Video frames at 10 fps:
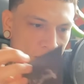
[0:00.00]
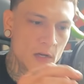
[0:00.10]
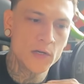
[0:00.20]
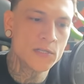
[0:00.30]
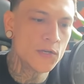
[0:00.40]

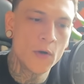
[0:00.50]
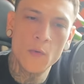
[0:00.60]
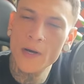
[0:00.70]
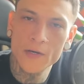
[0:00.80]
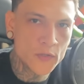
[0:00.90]
There is
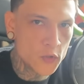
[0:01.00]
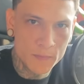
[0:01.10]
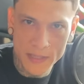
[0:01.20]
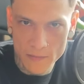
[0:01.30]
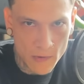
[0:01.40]
nowhere to
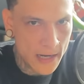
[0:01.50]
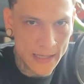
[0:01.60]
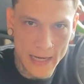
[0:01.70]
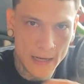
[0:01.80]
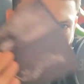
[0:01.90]
be
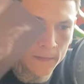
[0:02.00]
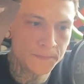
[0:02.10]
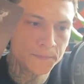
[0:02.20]
right now.